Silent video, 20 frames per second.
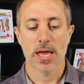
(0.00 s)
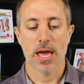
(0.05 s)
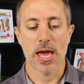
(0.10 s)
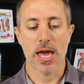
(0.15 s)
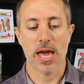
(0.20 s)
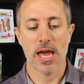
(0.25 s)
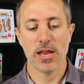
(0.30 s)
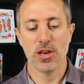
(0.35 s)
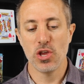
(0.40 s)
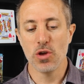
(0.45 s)

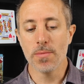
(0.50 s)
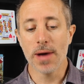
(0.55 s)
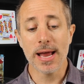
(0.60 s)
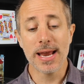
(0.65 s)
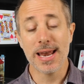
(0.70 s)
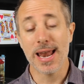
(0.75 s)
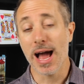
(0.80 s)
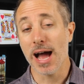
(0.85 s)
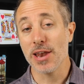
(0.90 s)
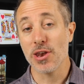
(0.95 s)
And you
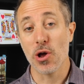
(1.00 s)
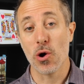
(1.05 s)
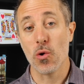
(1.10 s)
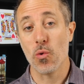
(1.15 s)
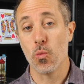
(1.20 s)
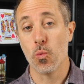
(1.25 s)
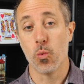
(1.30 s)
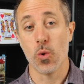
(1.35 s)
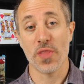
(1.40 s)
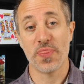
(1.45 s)
might not know
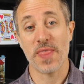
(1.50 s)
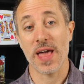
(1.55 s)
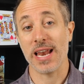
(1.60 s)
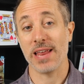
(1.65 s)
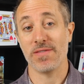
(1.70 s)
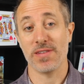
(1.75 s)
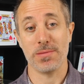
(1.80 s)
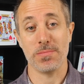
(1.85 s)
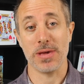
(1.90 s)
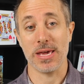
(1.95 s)
what that
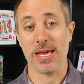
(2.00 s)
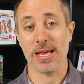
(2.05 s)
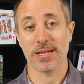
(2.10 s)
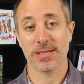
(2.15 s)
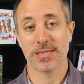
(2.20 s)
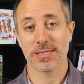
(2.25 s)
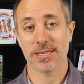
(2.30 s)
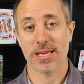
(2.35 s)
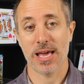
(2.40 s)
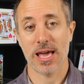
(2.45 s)
even
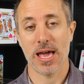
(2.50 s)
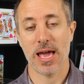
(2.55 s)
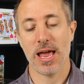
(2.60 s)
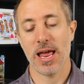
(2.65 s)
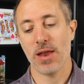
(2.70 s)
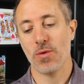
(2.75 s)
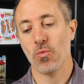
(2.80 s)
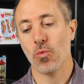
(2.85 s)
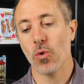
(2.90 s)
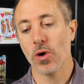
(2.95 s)
means.
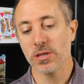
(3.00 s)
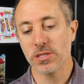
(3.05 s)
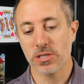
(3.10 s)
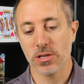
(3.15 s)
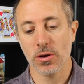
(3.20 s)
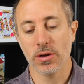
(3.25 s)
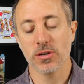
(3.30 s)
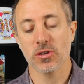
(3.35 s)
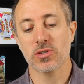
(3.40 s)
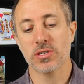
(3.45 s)
And once
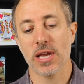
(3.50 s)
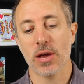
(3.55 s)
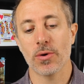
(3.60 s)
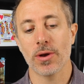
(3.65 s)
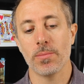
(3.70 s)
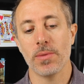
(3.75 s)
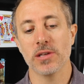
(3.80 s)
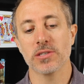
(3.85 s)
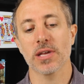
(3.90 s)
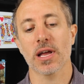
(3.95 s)
you understand
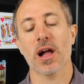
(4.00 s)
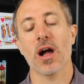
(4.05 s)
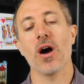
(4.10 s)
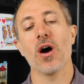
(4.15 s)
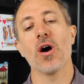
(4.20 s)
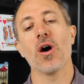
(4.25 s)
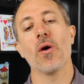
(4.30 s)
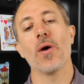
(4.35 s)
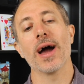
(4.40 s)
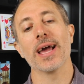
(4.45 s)
what it means, like,
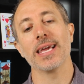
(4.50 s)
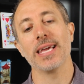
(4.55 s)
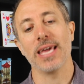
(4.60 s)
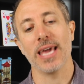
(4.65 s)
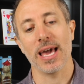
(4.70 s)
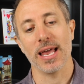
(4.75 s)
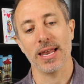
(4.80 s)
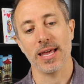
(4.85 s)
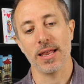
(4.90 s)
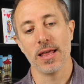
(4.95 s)
oh, I
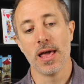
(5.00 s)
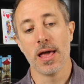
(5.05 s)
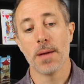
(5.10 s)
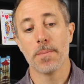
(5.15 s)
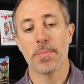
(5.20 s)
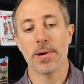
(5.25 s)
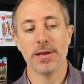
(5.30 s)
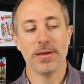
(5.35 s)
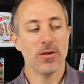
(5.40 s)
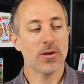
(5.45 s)
get it.
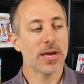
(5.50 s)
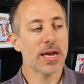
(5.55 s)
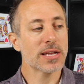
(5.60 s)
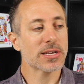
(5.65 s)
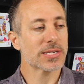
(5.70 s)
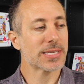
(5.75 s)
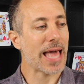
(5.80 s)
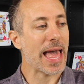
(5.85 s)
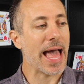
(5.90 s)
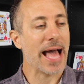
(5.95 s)
But you can't
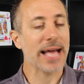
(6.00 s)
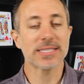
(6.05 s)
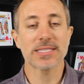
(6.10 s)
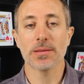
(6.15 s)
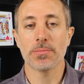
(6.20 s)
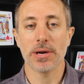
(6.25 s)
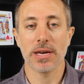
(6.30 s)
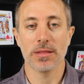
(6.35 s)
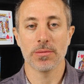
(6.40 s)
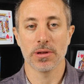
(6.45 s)
just ask
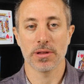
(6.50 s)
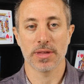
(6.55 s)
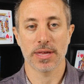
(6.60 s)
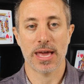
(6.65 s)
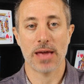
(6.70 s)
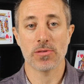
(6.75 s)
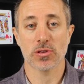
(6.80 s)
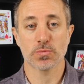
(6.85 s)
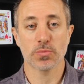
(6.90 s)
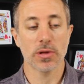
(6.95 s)
somebody in the middle of the
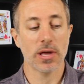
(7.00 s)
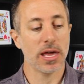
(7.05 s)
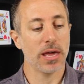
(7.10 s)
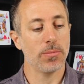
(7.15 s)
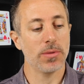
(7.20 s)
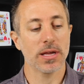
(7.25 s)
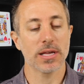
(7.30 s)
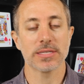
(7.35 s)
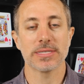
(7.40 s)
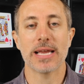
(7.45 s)
game that's playing
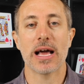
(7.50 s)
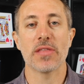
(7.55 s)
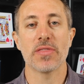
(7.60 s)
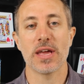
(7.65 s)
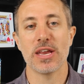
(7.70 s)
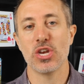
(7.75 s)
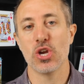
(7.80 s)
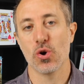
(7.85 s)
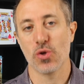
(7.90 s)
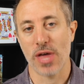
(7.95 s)
because now
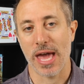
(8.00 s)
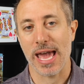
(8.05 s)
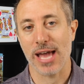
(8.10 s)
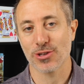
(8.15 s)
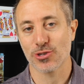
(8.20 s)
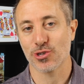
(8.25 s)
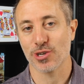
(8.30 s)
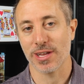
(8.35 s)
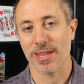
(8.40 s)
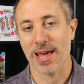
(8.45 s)
they know the
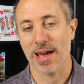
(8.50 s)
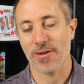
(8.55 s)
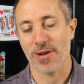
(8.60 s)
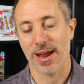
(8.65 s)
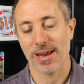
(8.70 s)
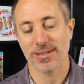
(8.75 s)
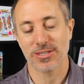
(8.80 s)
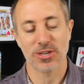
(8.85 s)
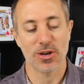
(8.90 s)
answer to that, right?